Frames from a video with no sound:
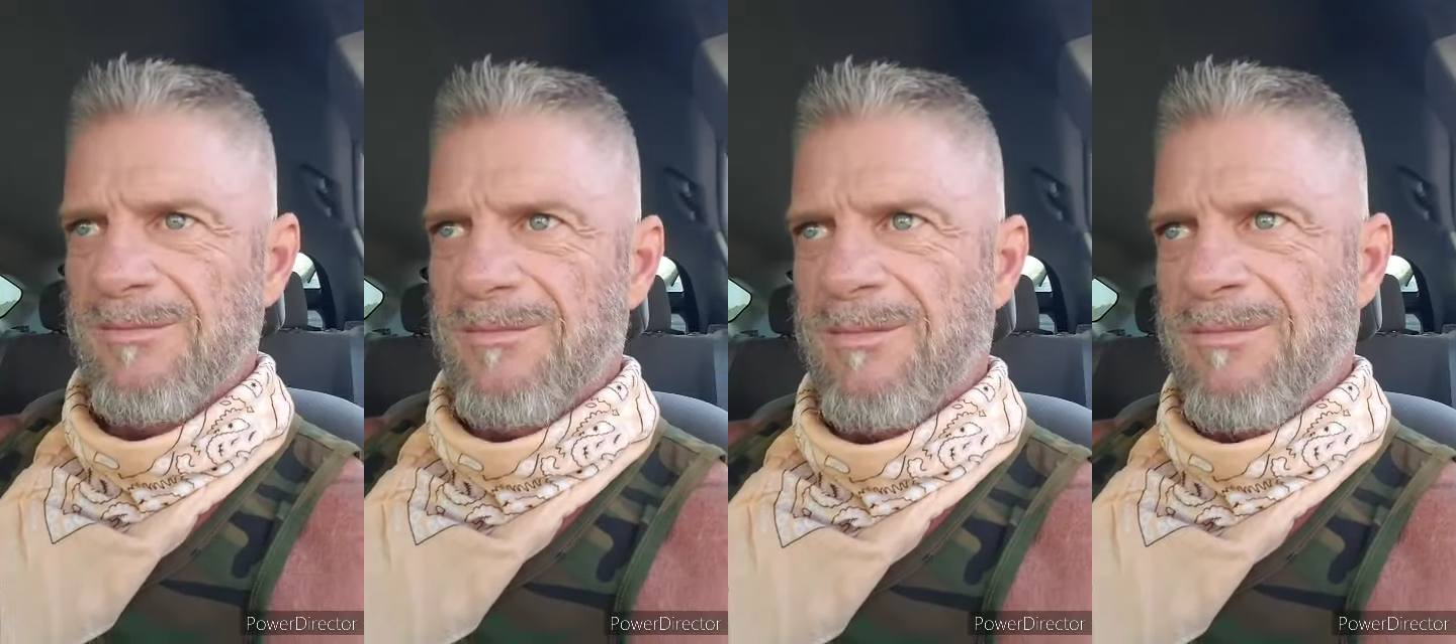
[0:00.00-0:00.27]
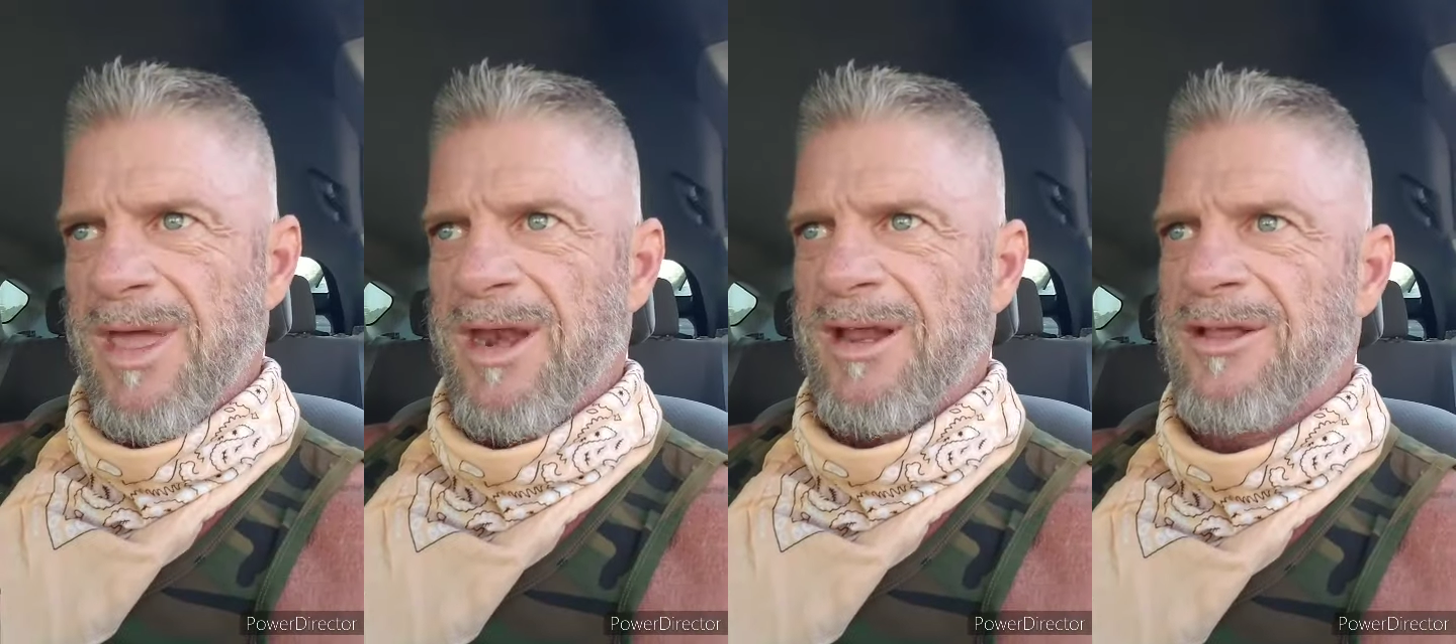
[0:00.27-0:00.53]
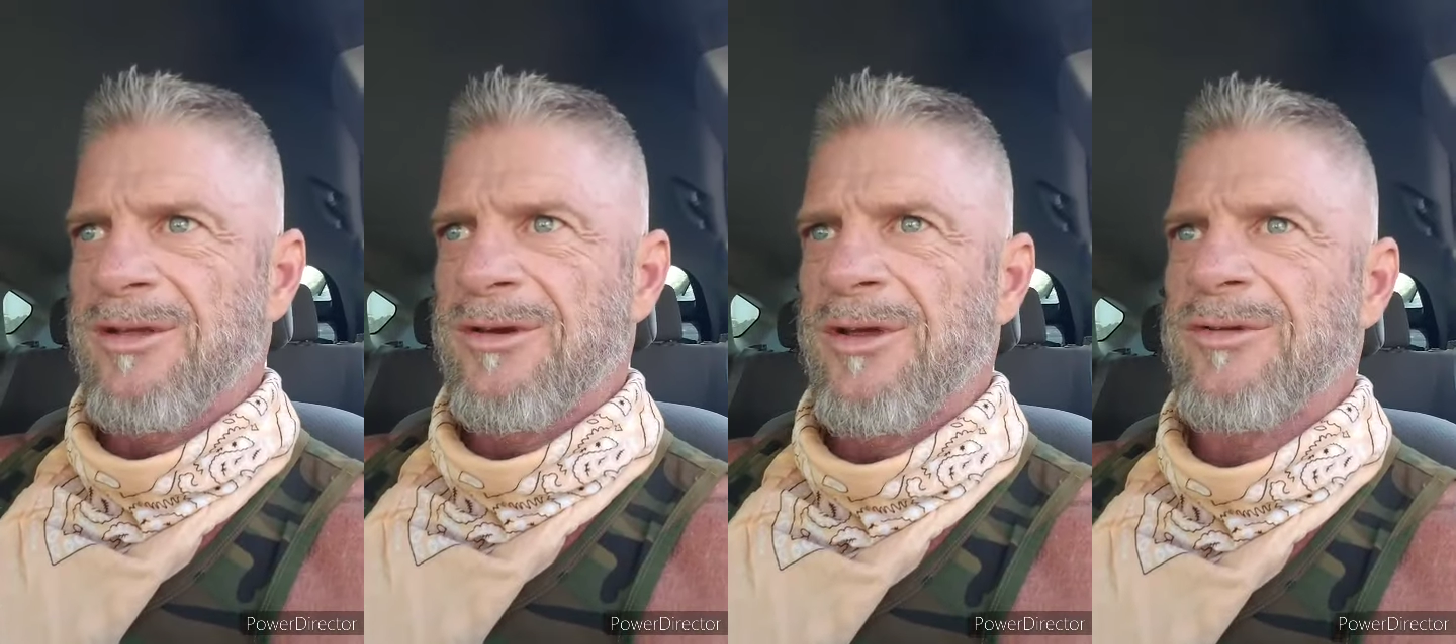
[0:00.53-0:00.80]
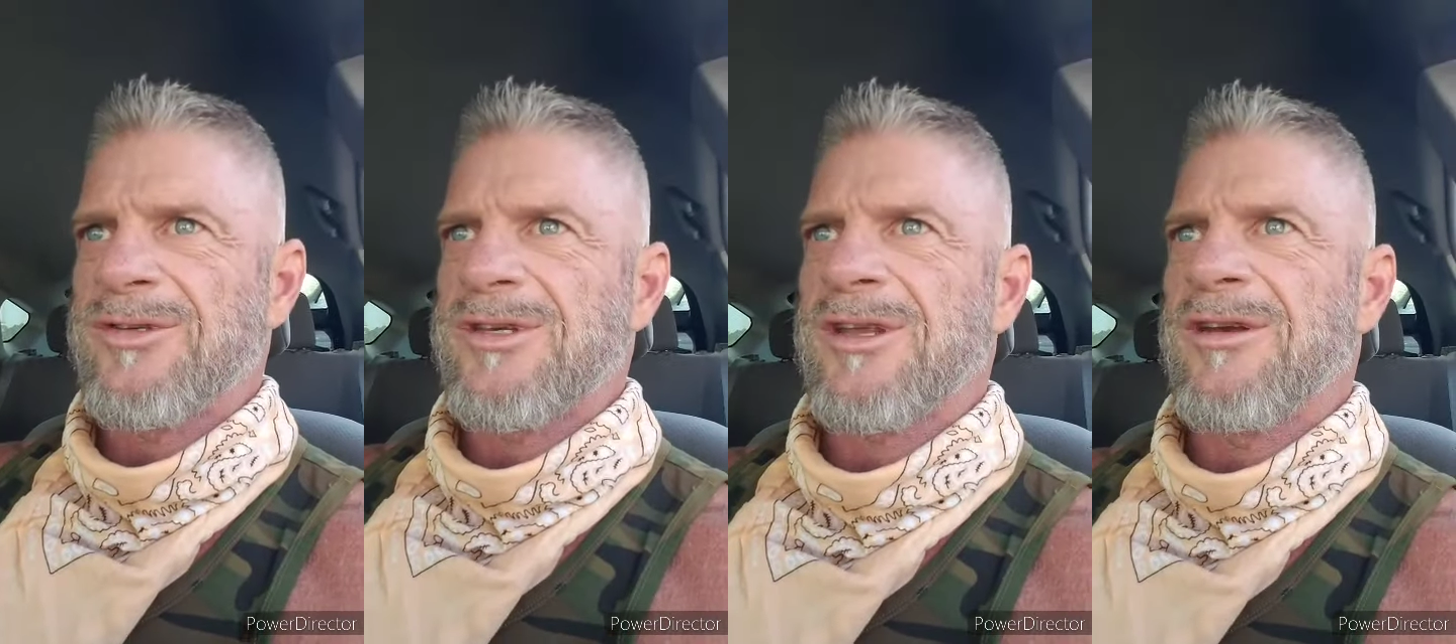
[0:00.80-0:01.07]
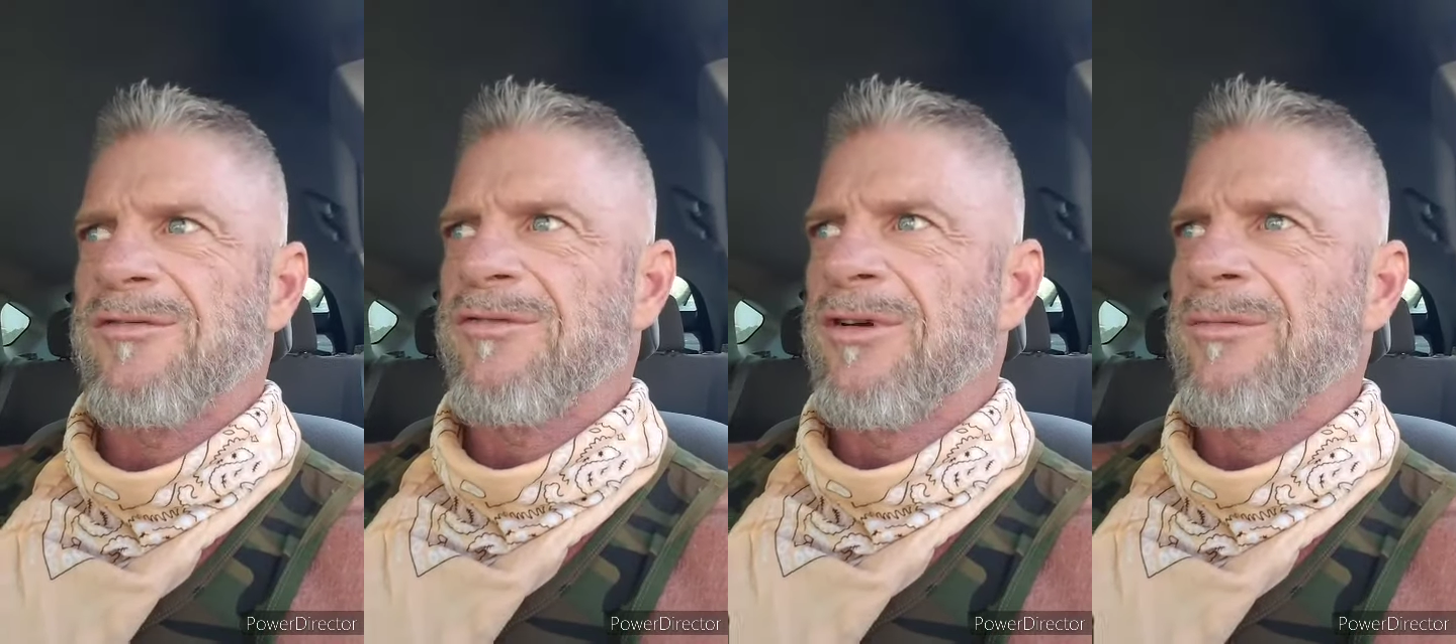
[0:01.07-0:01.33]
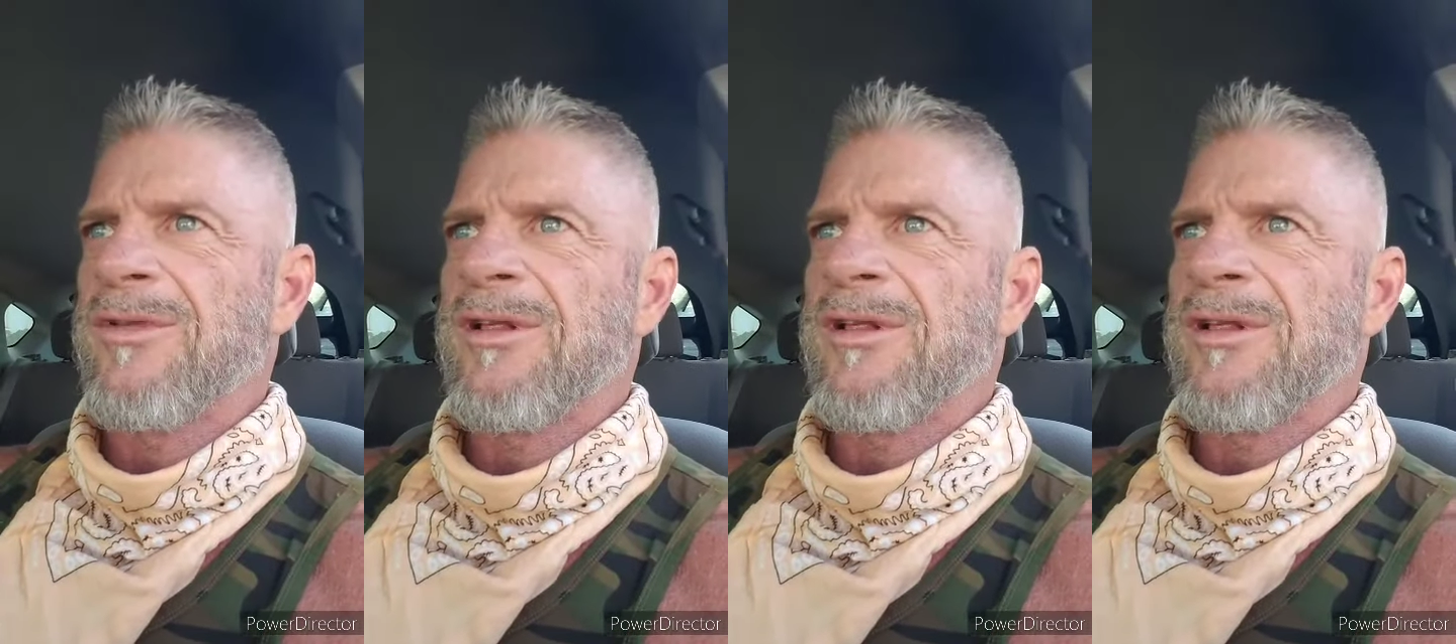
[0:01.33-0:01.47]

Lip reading: medical notes to confirm